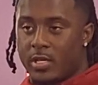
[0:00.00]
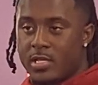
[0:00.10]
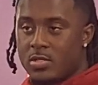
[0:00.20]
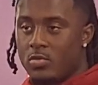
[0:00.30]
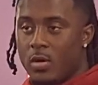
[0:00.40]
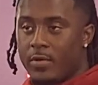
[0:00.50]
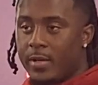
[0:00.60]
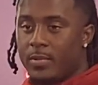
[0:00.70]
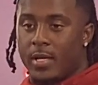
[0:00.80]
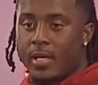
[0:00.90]
against whoever they
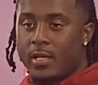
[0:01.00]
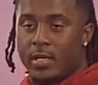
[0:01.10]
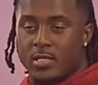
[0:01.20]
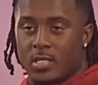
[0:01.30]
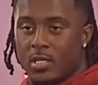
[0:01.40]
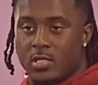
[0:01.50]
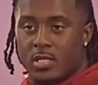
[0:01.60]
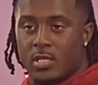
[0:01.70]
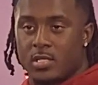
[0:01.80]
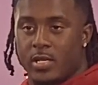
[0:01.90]
played, against us,
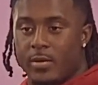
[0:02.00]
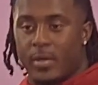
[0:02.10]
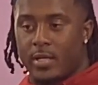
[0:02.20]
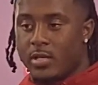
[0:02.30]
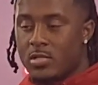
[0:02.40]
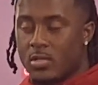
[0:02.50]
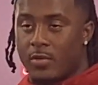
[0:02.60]
against everybody else.